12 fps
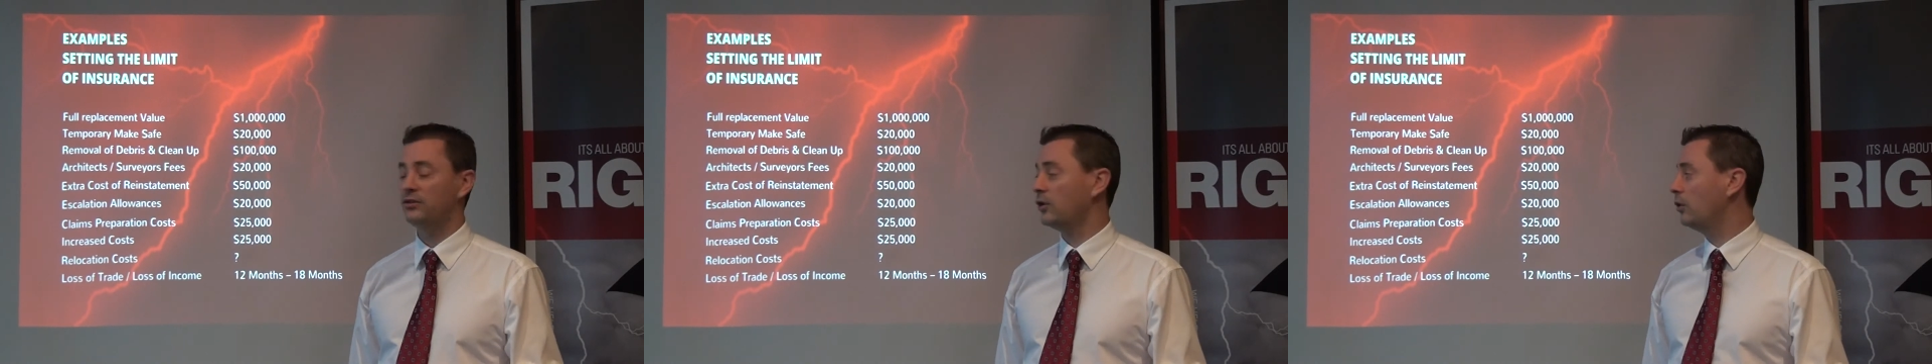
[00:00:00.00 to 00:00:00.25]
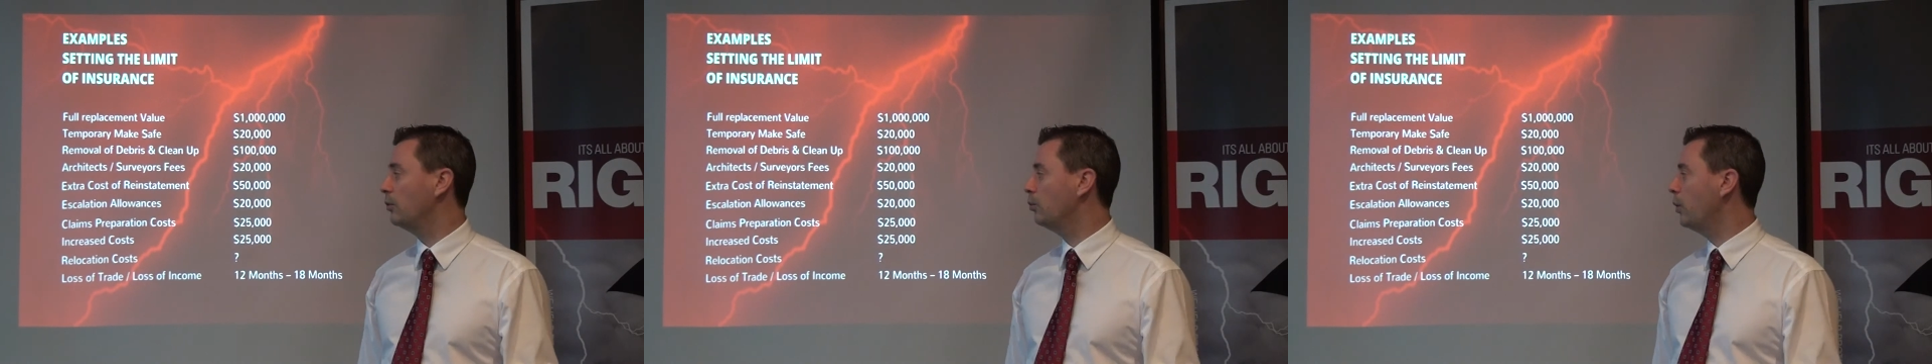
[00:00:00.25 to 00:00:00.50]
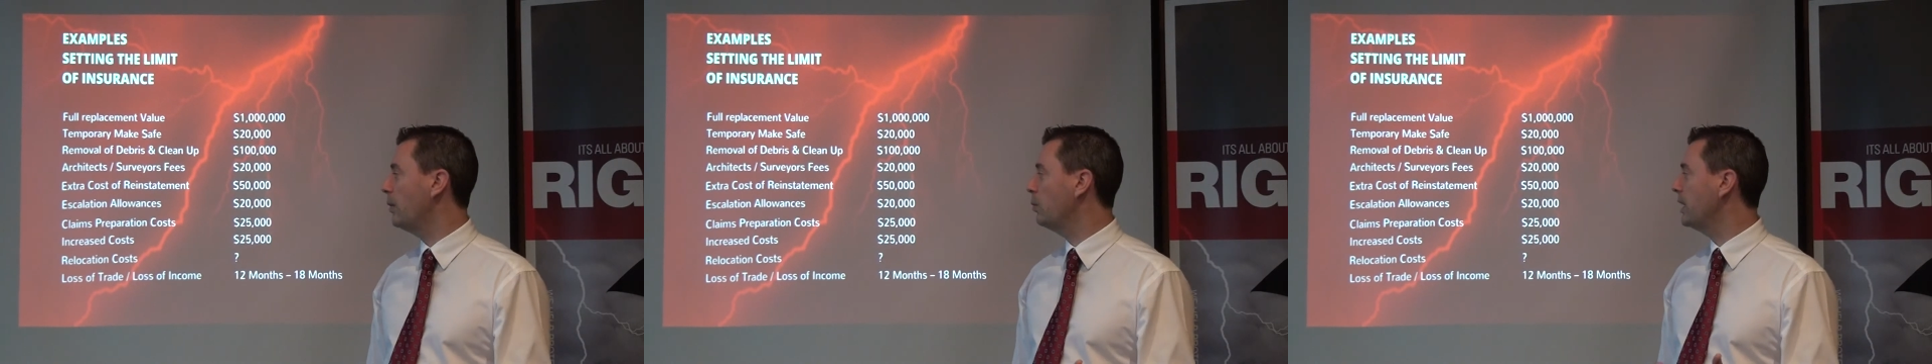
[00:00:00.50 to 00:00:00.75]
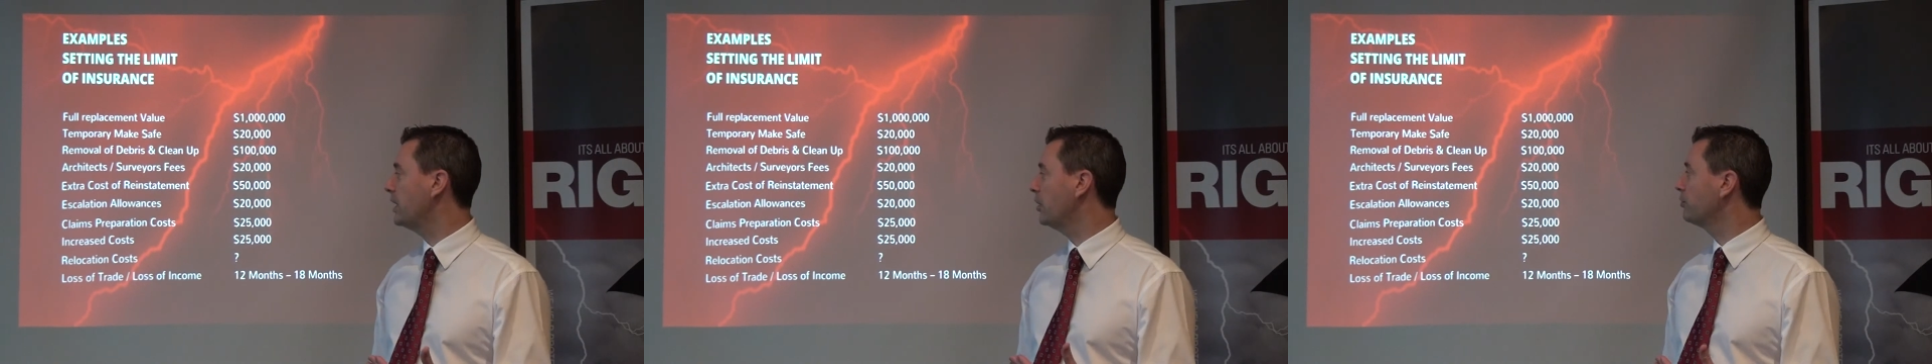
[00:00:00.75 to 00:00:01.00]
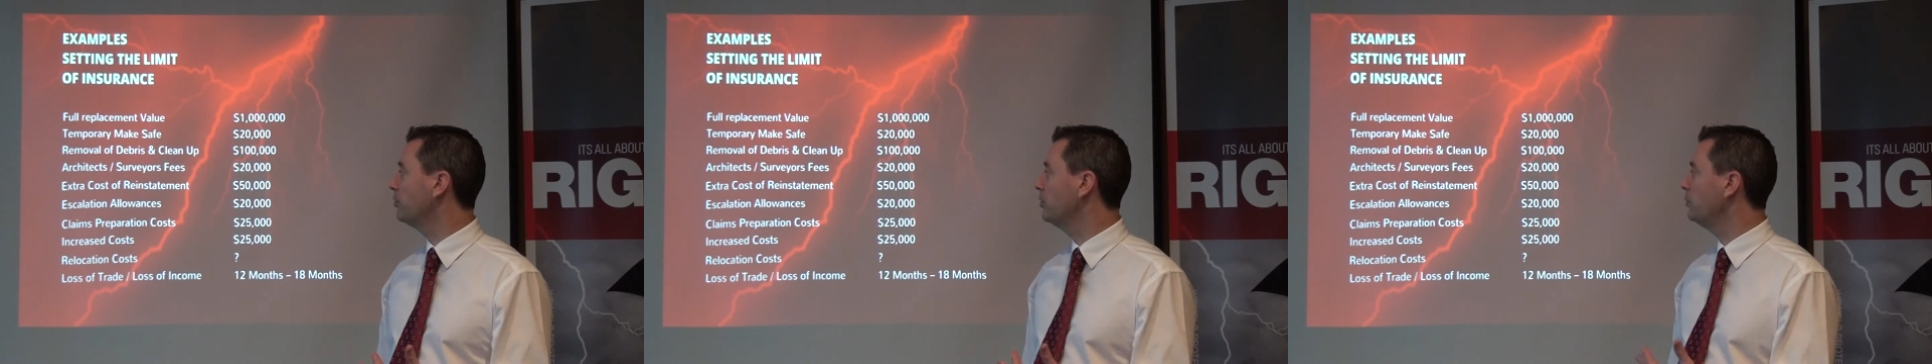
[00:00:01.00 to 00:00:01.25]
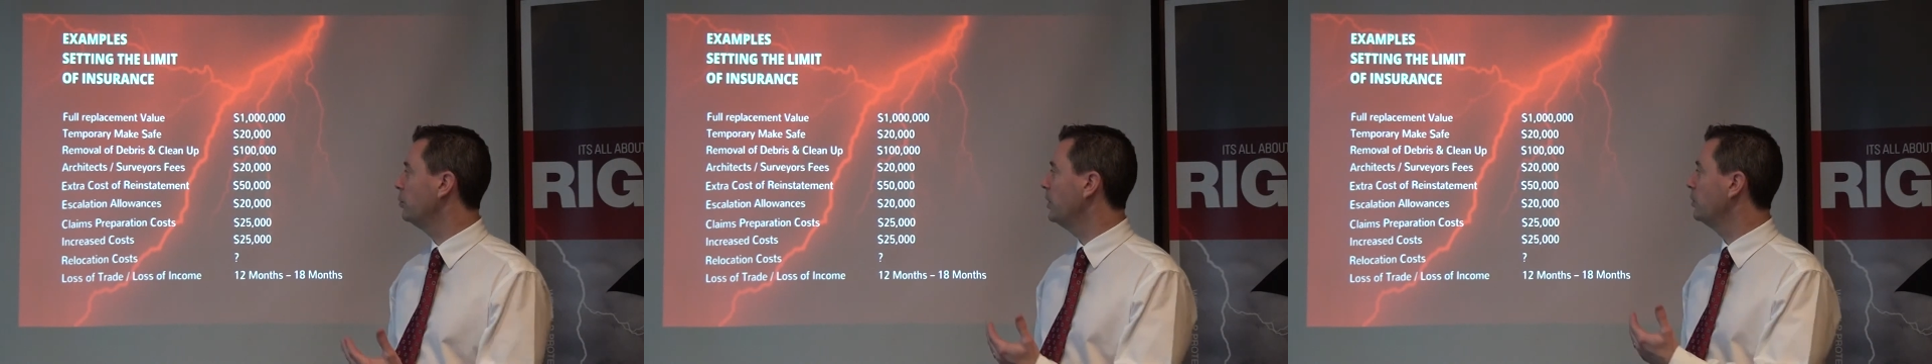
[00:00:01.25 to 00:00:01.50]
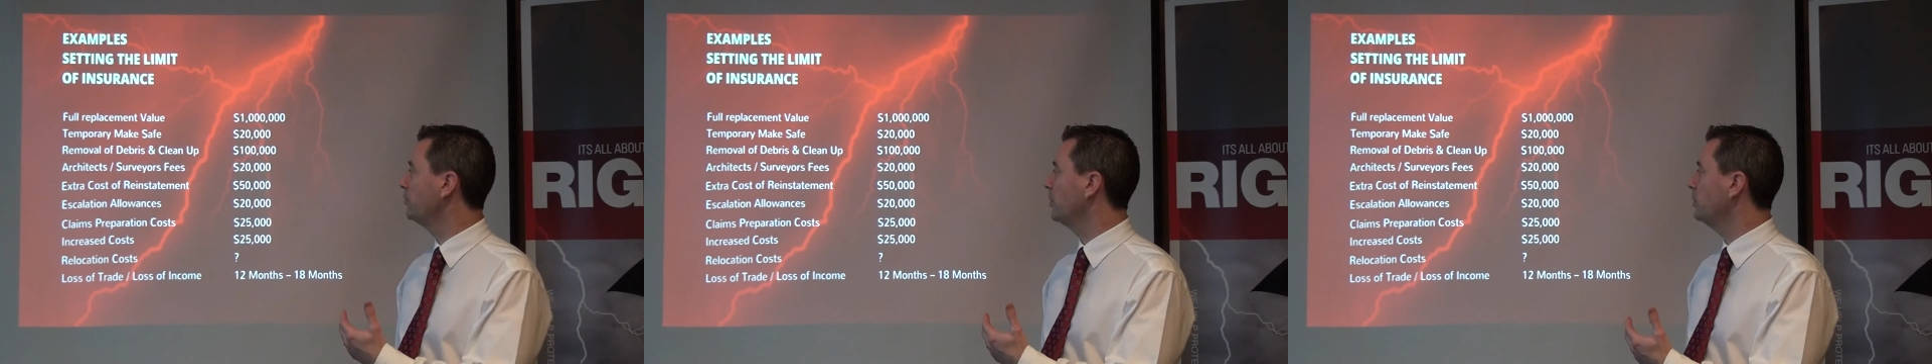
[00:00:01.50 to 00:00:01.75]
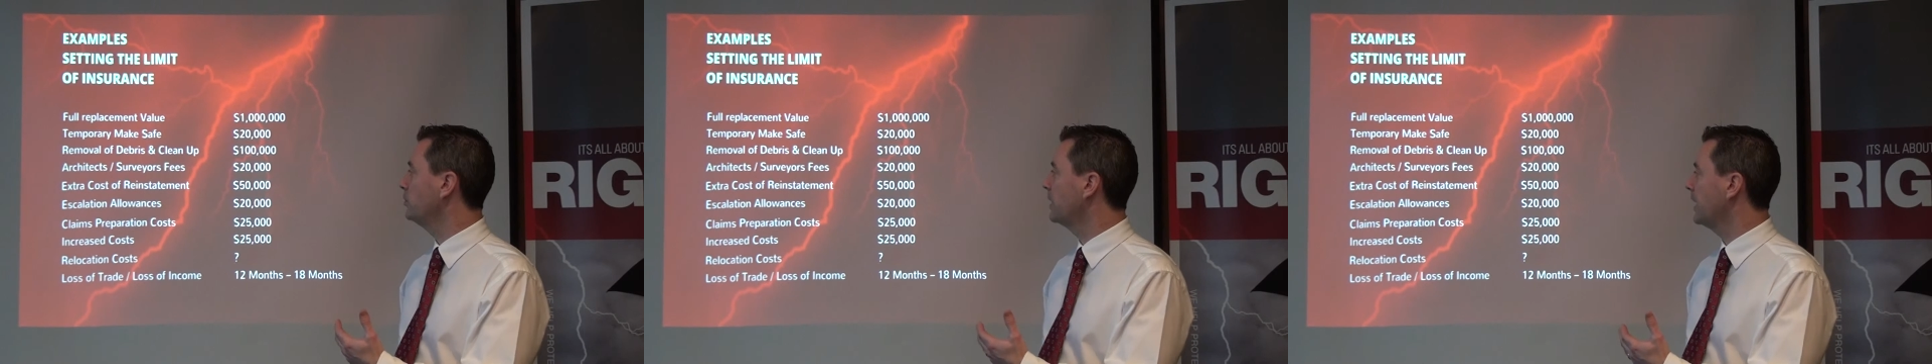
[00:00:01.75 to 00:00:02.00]
So when we go through it, we
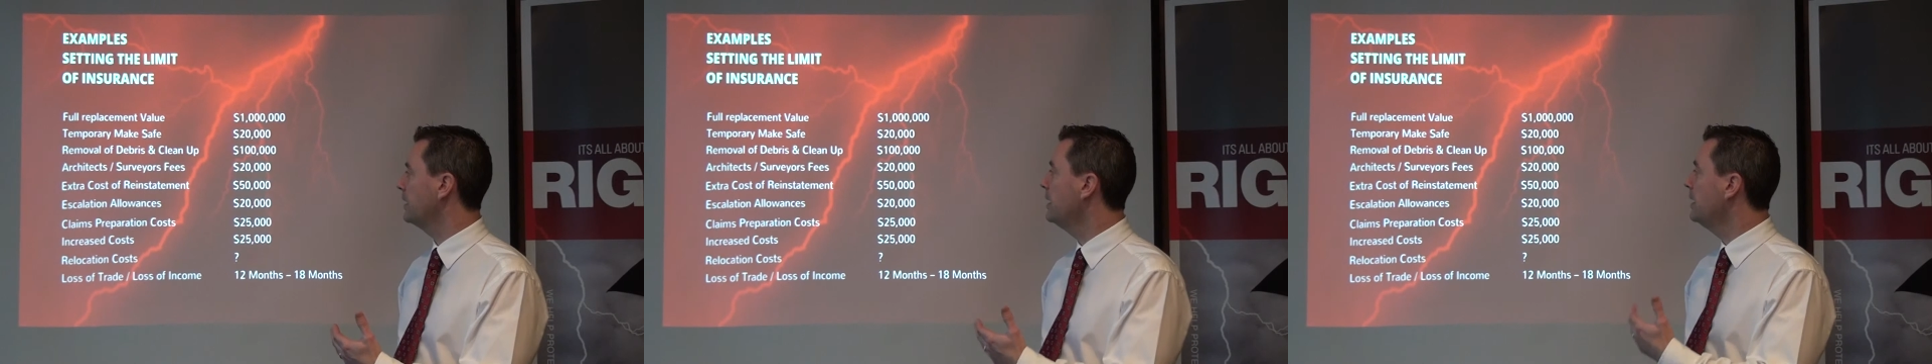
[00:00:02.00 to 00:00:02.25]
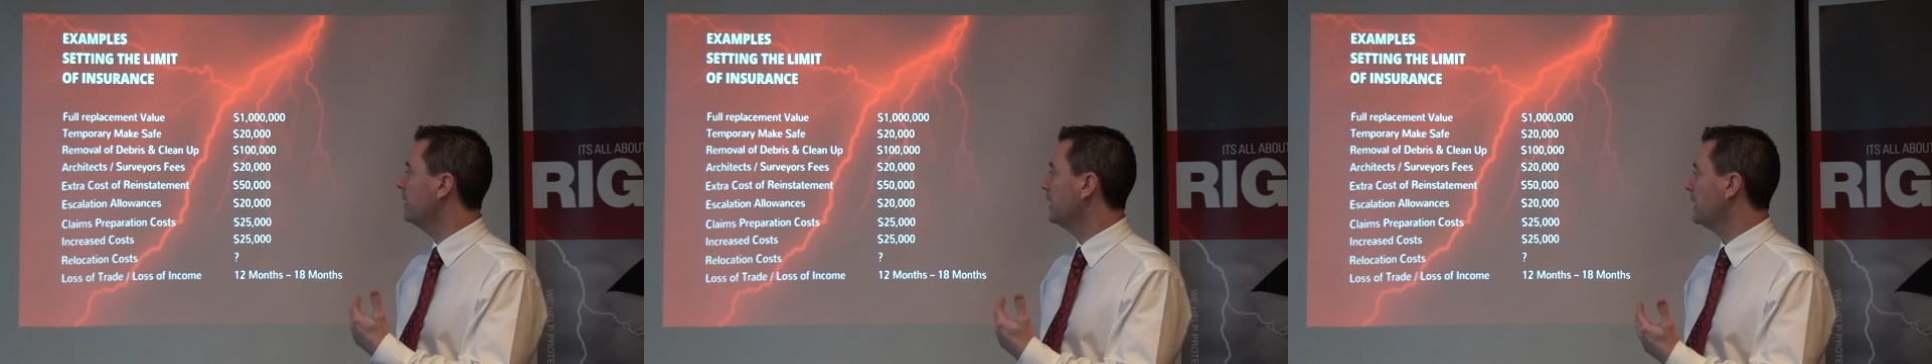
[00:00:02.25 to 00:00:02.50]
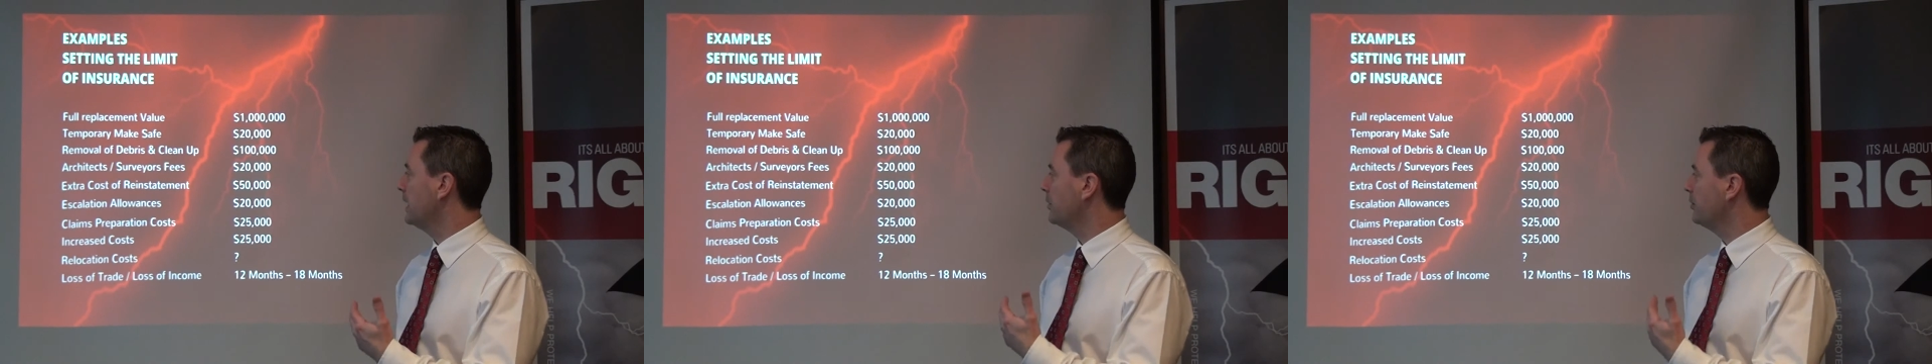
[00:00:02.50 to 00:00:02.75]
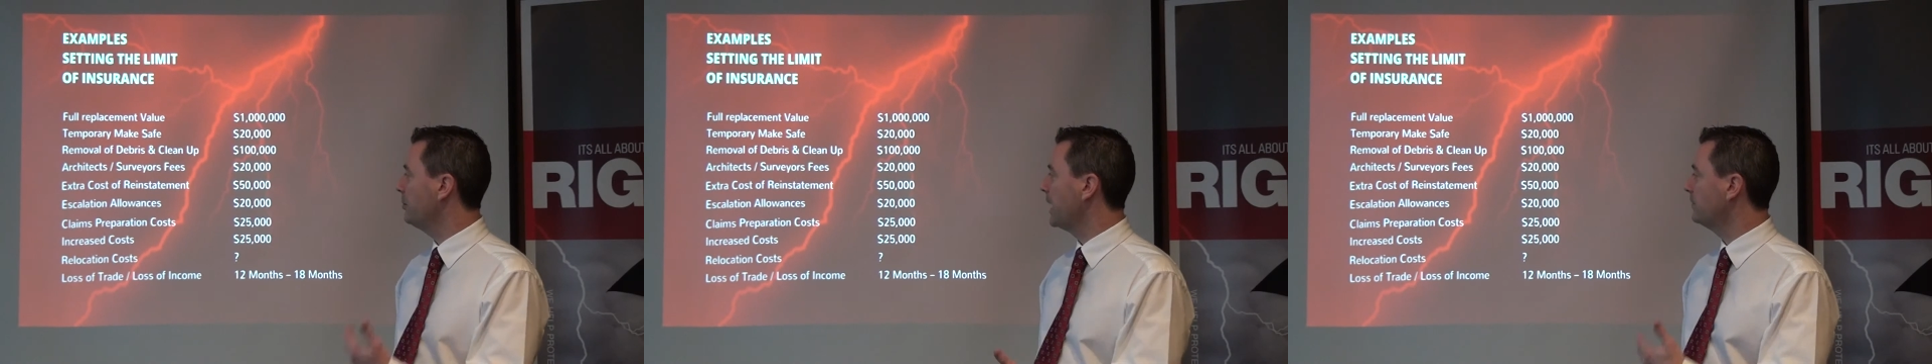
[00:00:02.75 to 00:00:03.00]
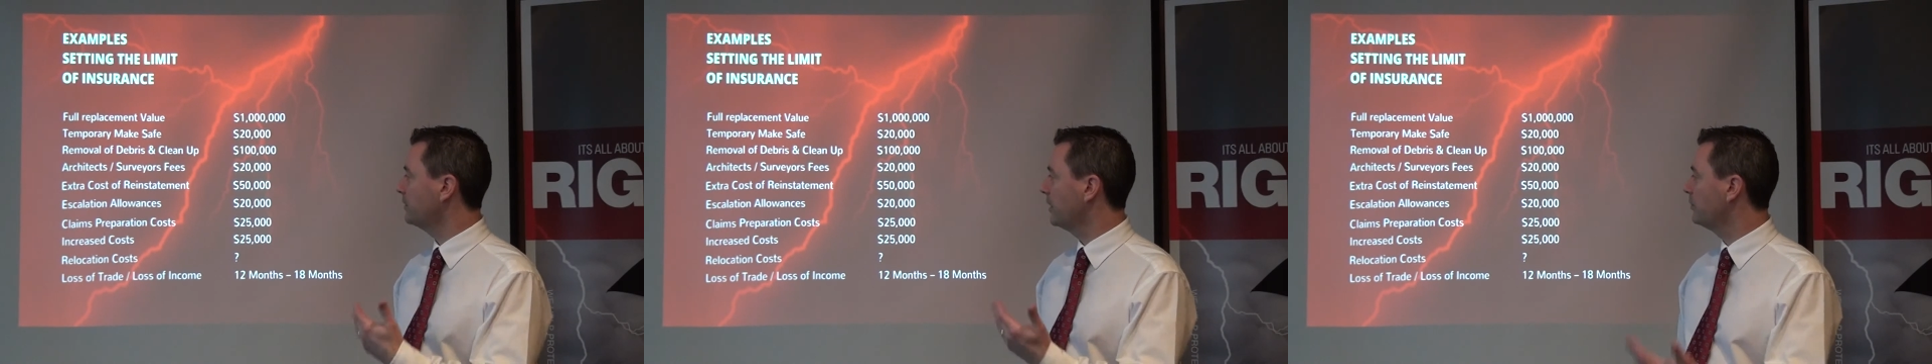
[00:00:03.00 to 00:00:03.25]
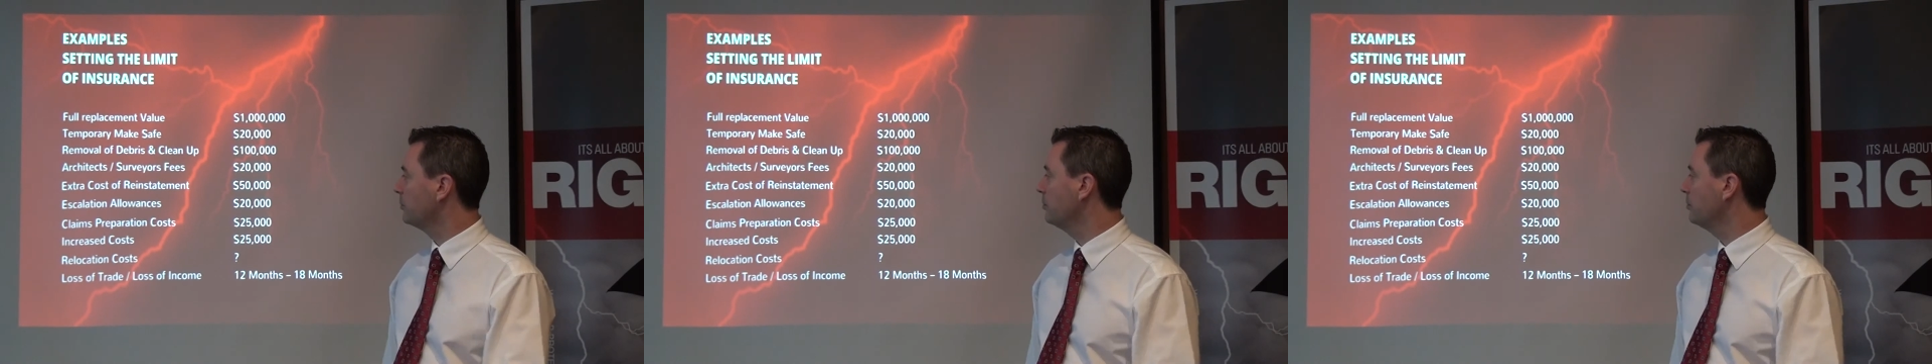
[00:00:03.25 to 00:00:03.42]
also look at the make safe,